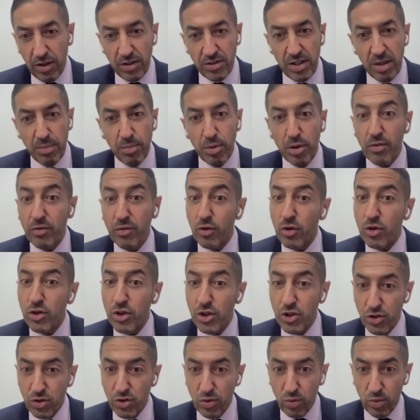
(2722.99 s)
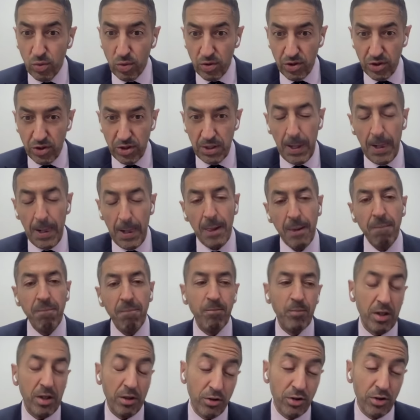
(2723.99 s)
Another example, of course, is schools.
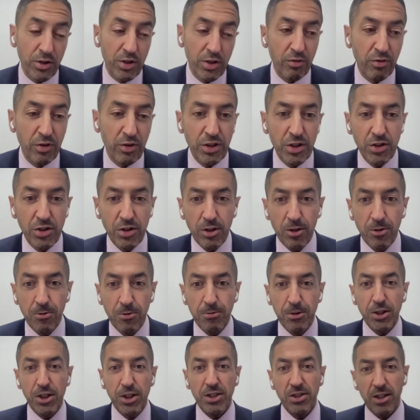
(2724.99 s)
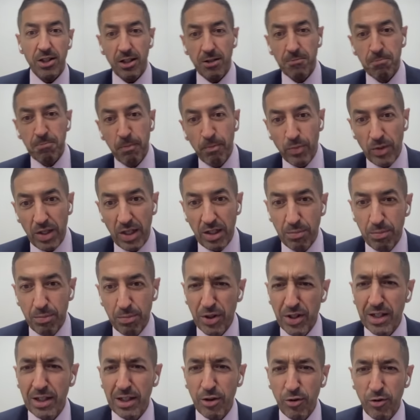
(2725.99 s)
Now you're in San Francisco, which has had
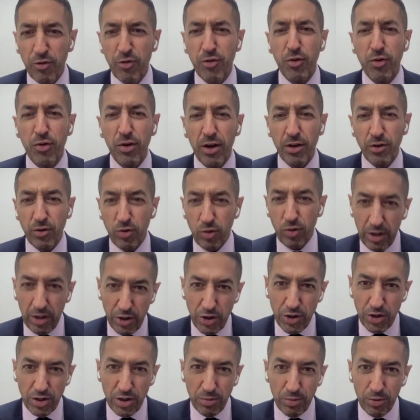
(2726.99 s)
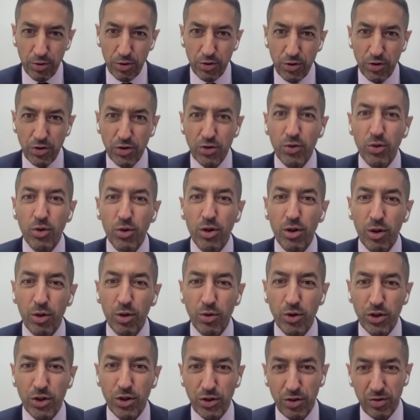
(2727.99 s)
a particularly fraught relationship to school
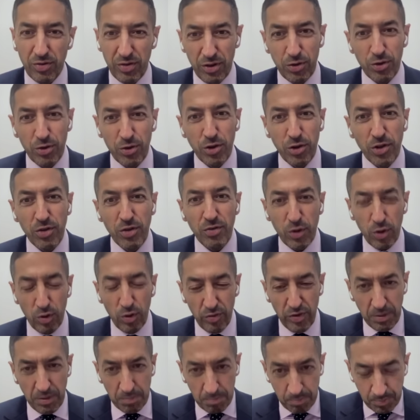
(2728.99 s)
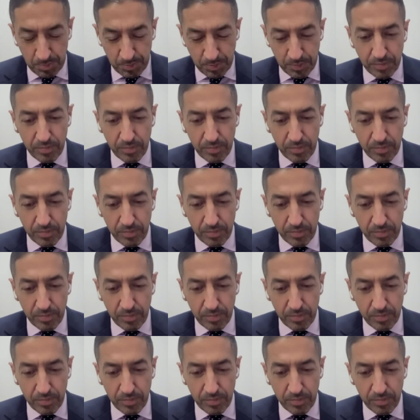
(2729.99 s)
closures over the course of COVID.